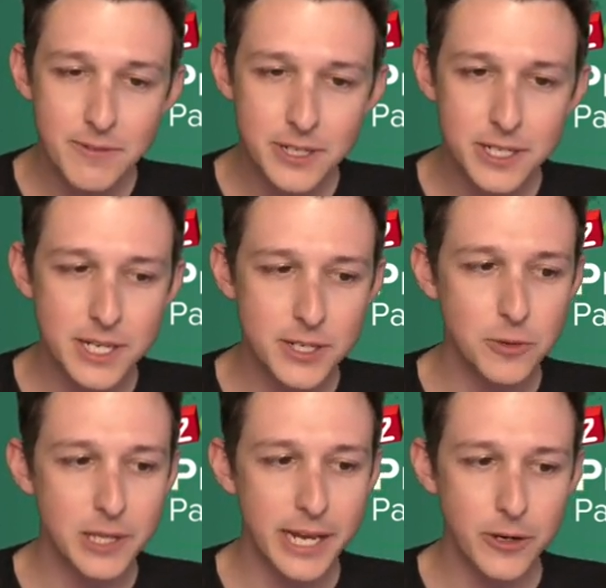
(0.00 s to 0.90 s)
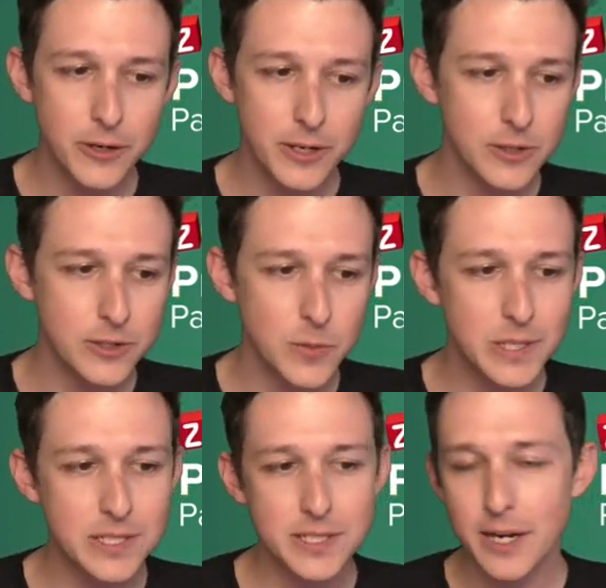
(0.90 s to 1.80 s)
and continue later can also be
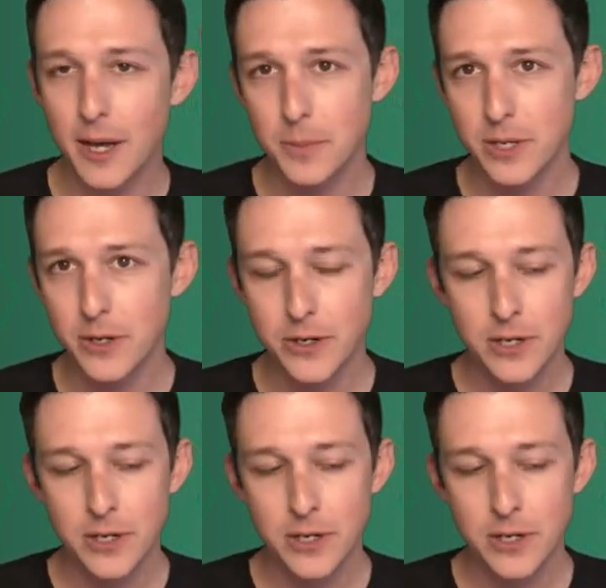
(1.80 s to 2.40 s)
set up here.